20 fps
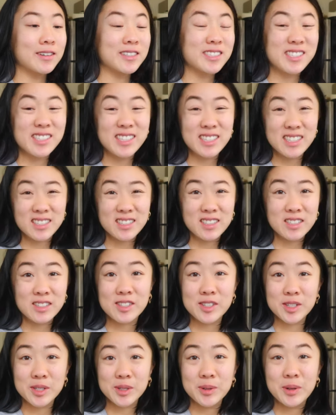honestly didn't
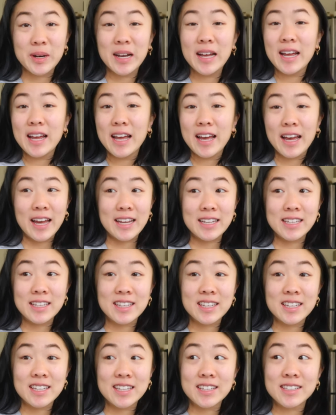do
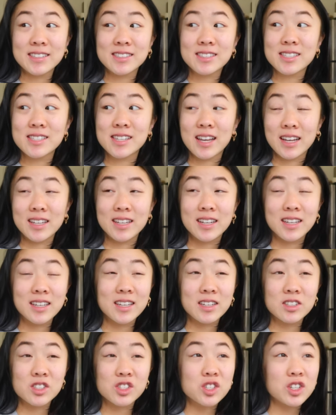anything exciting
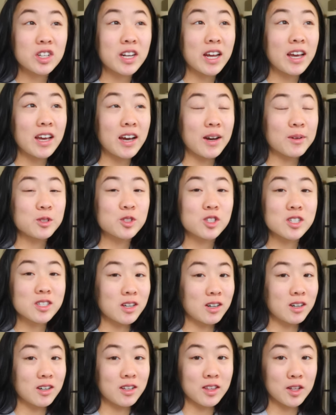yesterday. I was
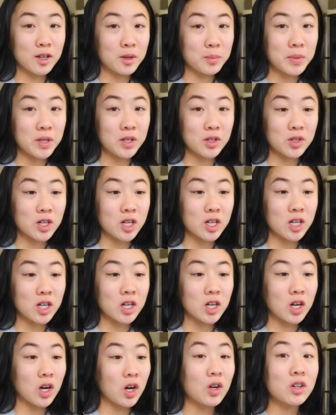just on the
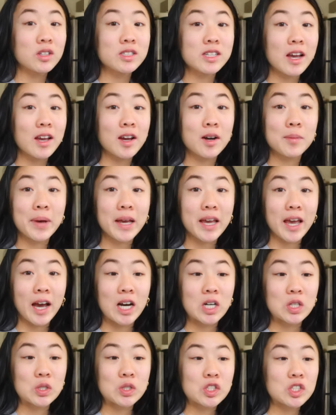computer all day on my
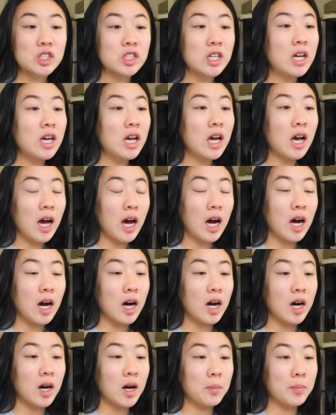couch
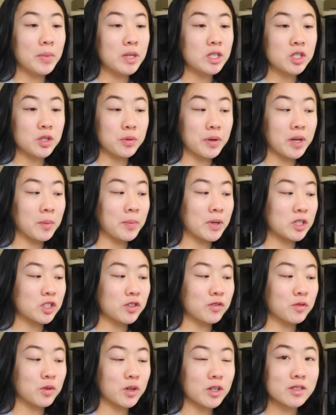doing a
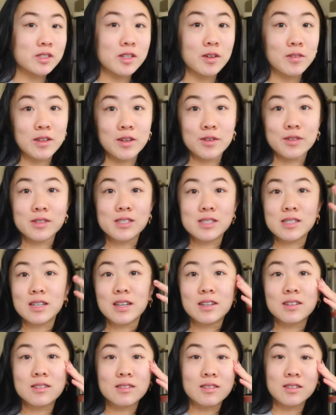bunch of work, so there's
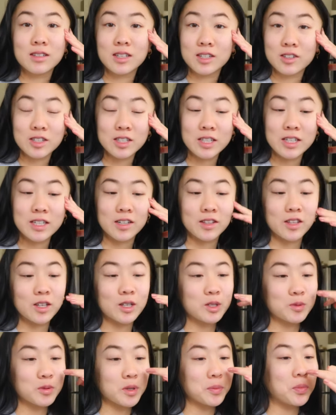like literally
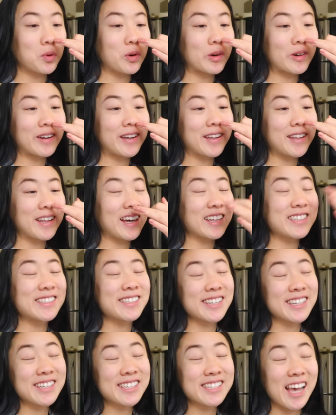nothing to report, and
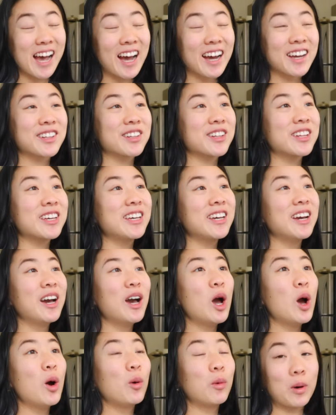that's exactly
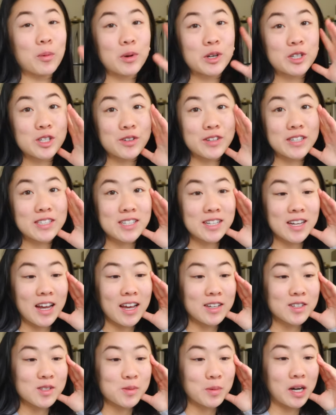what we're doing
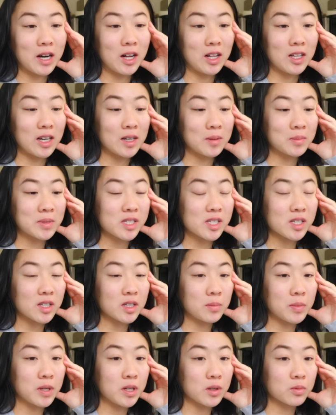today as well. It's
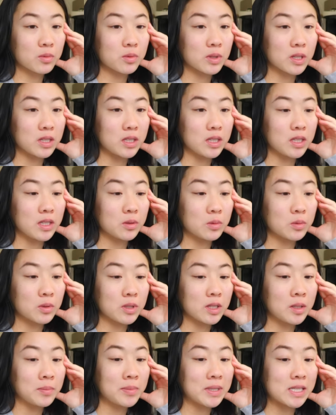gonna be a really,
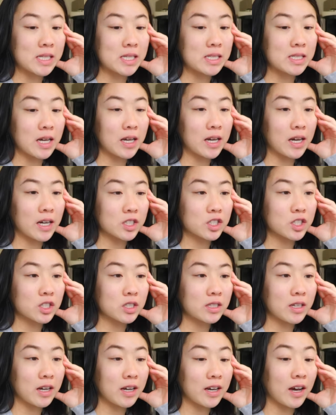really busy day.
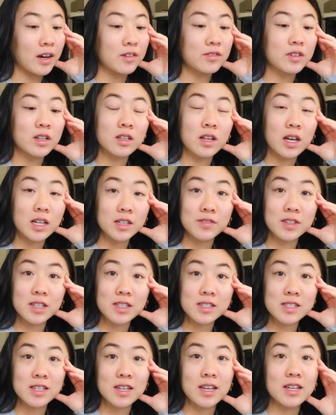Actually, I have a lot of
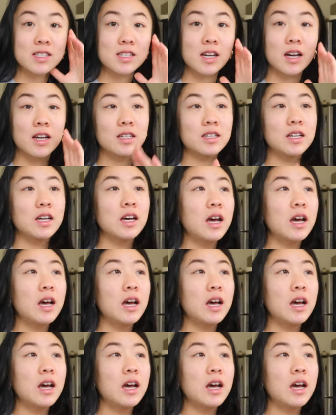things to get done.